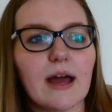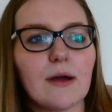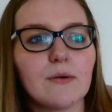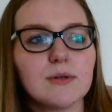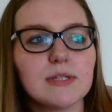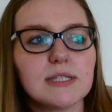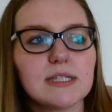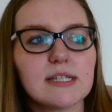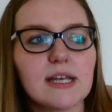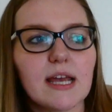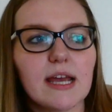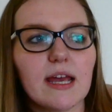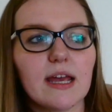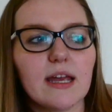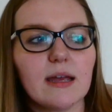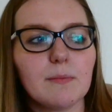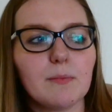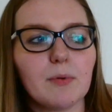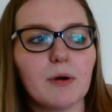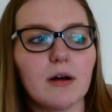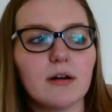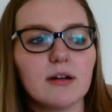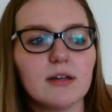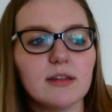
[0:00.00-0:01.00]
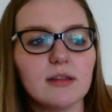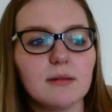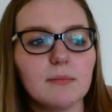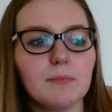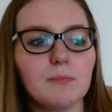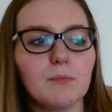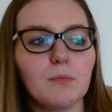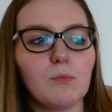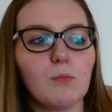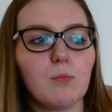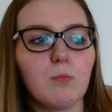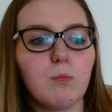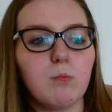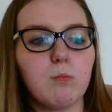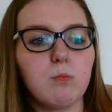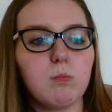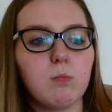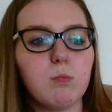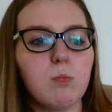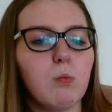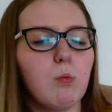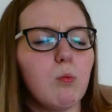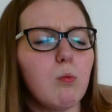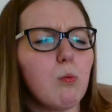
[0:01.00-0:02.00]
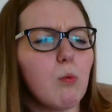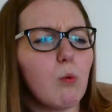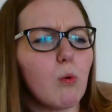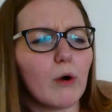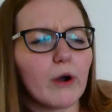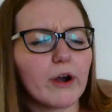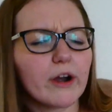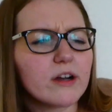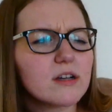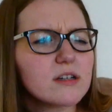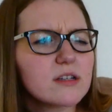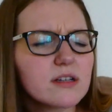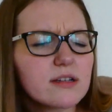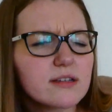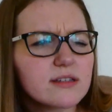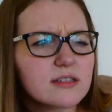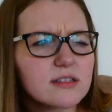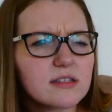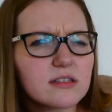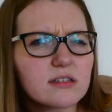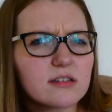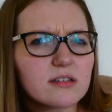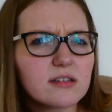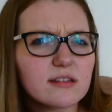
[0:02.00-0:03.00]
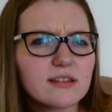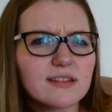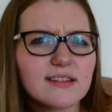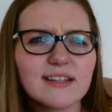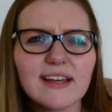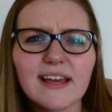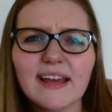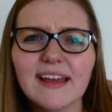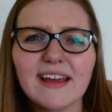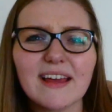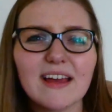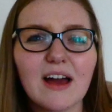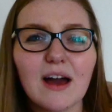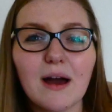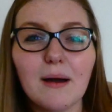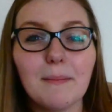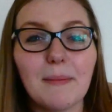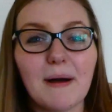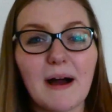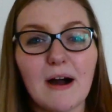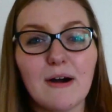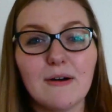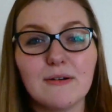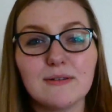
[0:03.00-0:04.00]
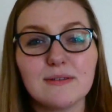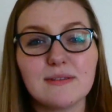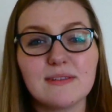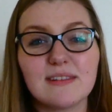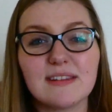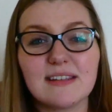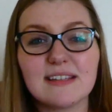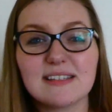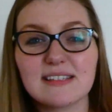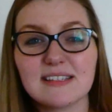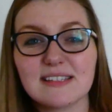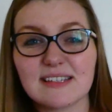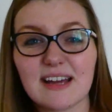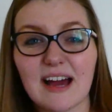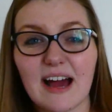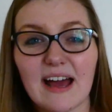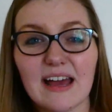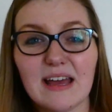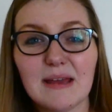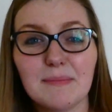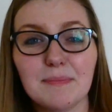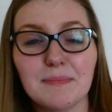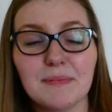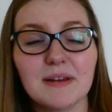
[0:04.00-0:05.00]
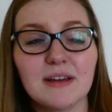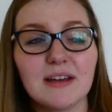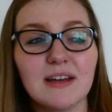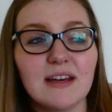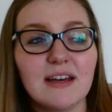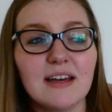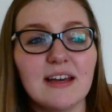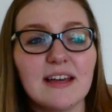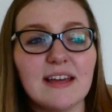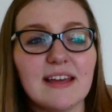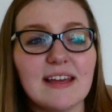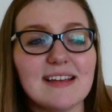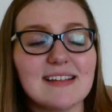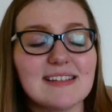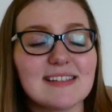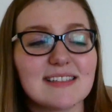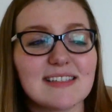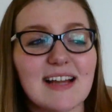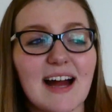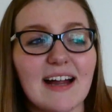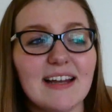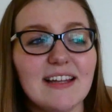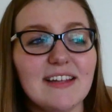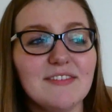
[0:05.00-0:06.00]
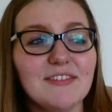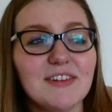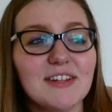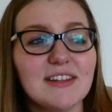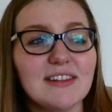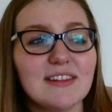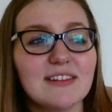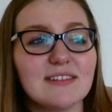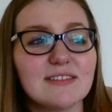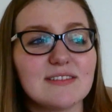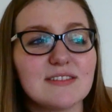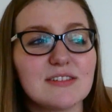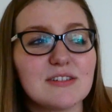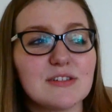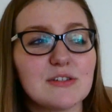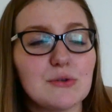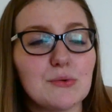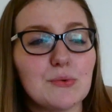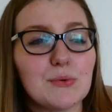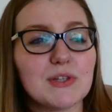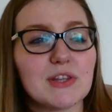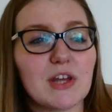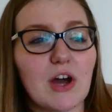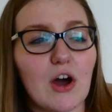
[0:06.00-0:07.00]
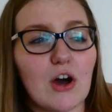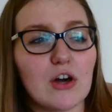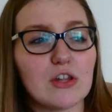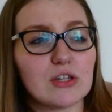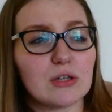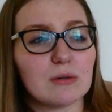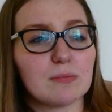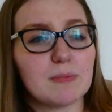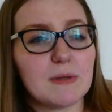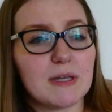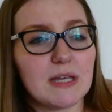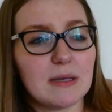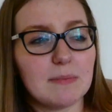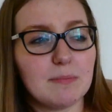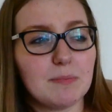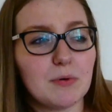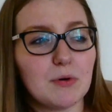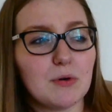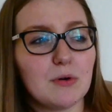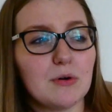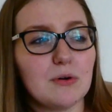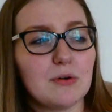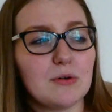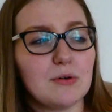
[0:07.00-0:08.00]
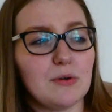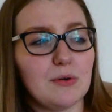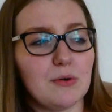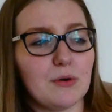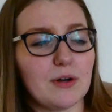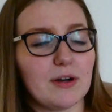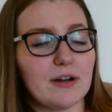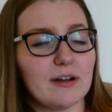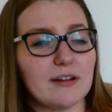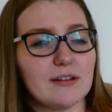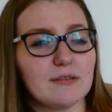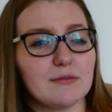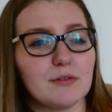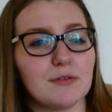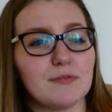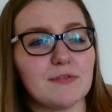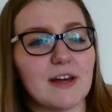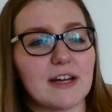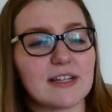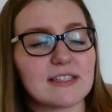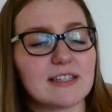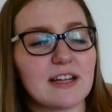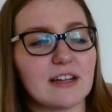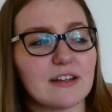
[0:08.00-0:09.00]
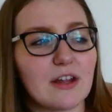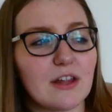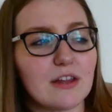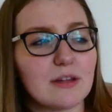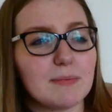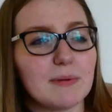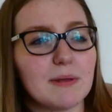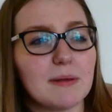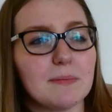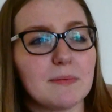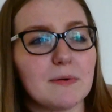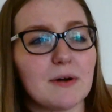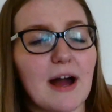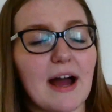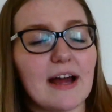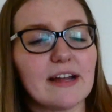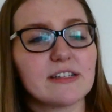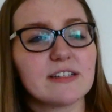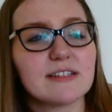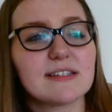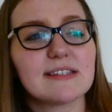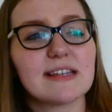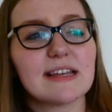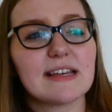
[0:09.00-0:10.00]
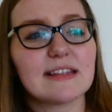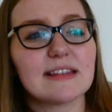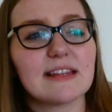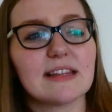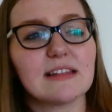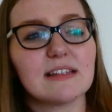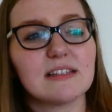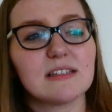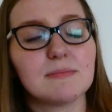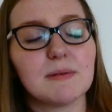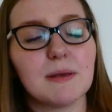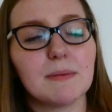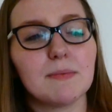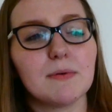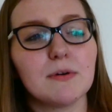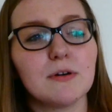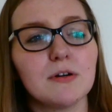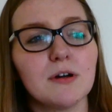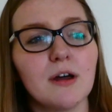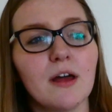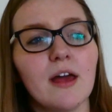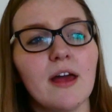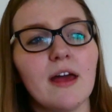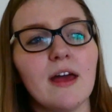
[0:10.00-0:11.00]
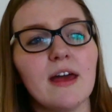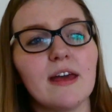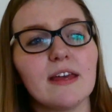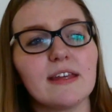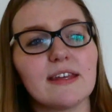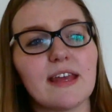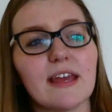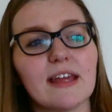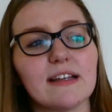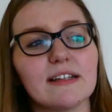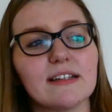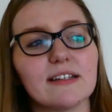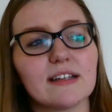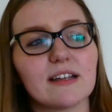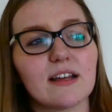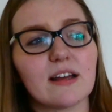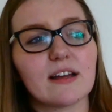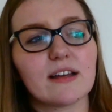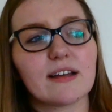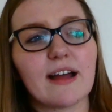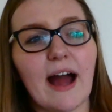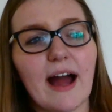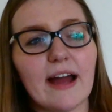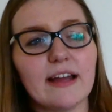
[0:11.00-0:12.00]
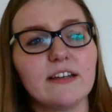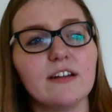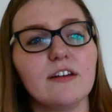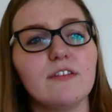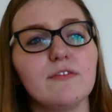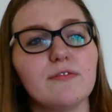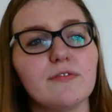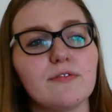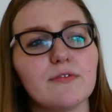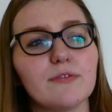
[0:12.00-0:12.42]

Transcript: I would say probably the worst thing about this type is not even to do with other people or reflecting on other people. I just think that these people can kind of